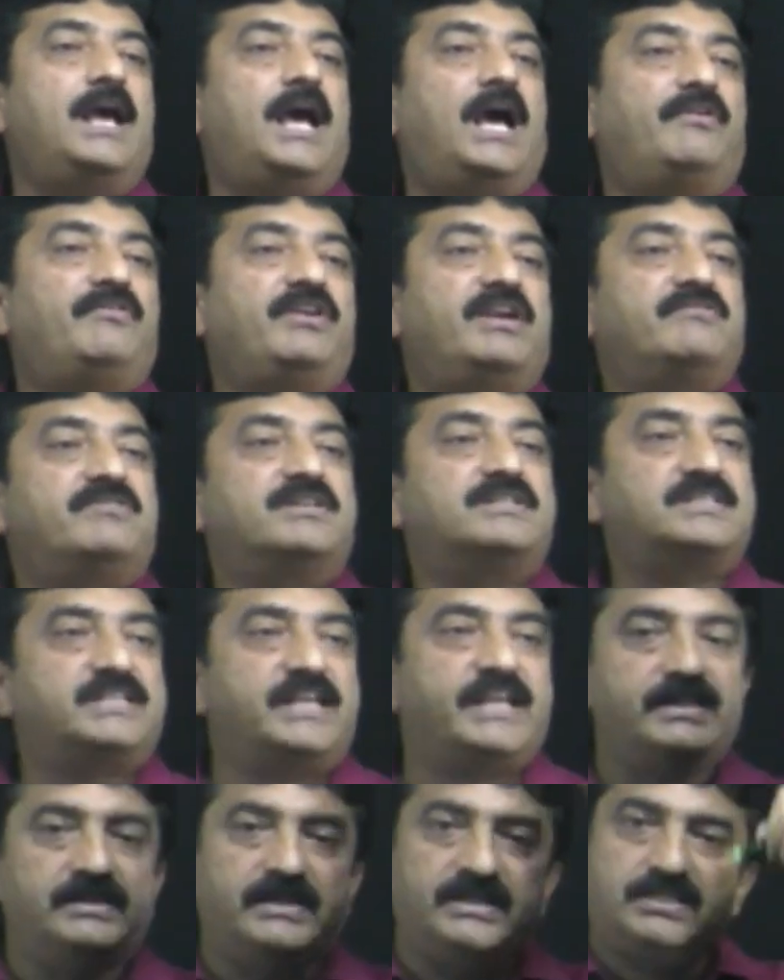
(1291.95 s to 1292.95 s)
Have you ever
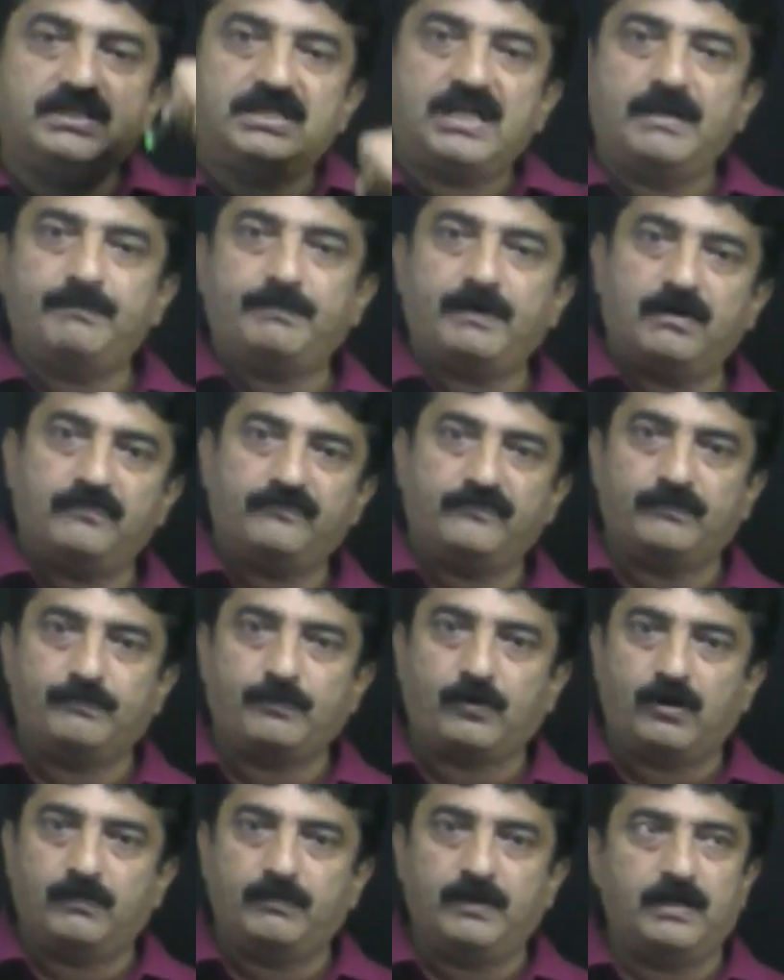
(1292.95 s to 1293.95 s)
seen this type of
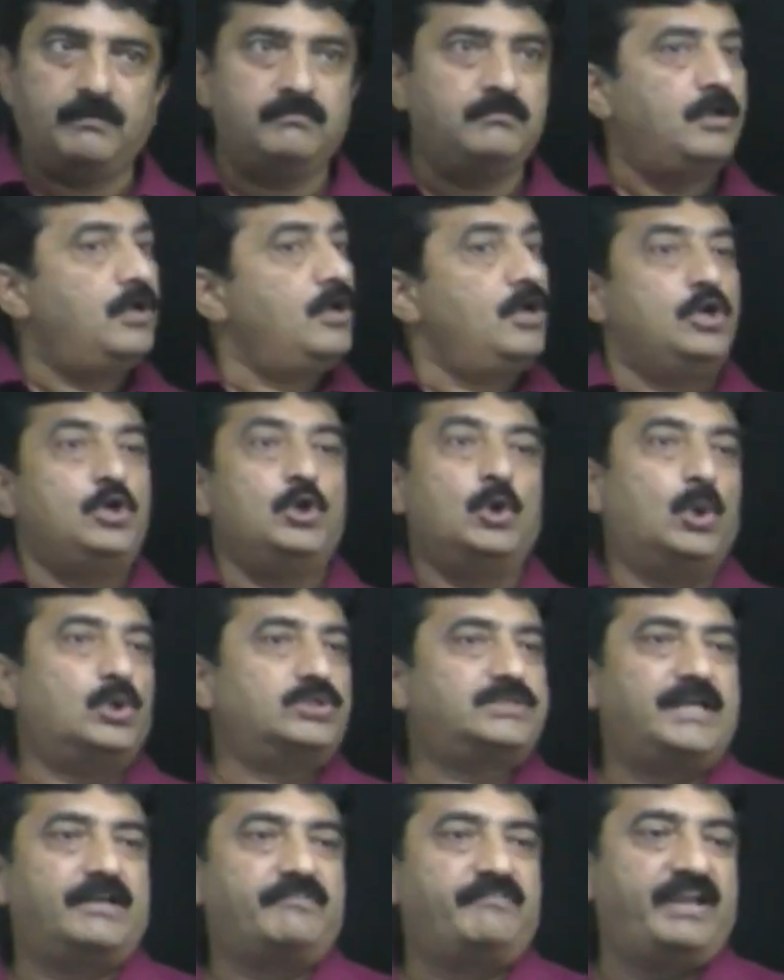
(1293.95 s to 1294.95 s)
problem? No
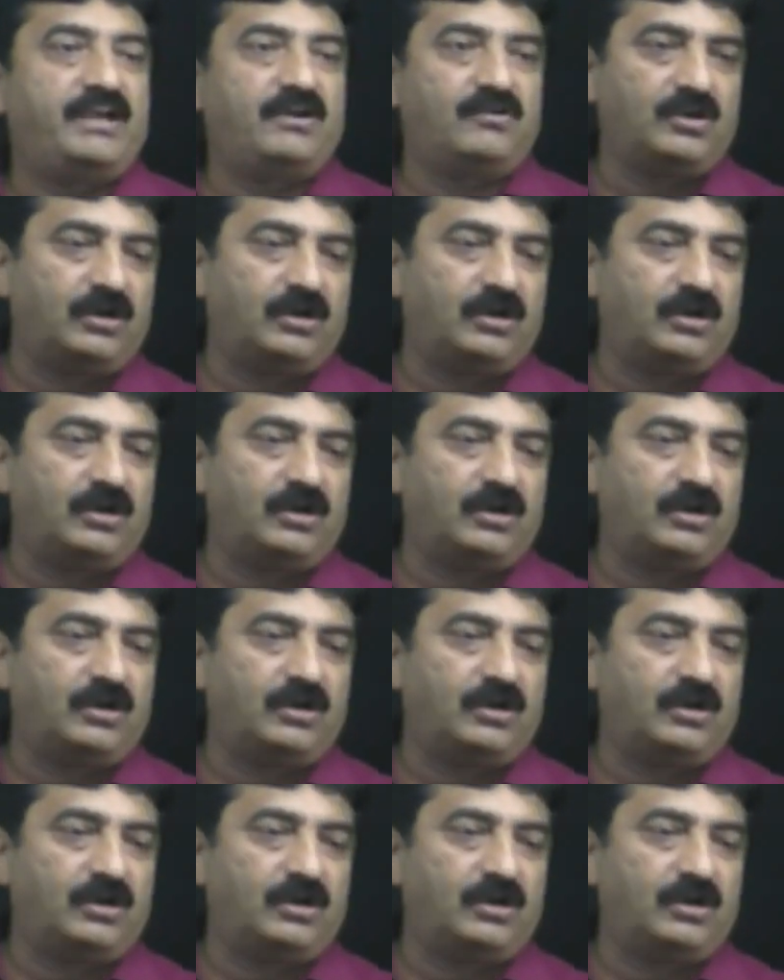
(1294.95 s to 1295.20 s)
sir, we have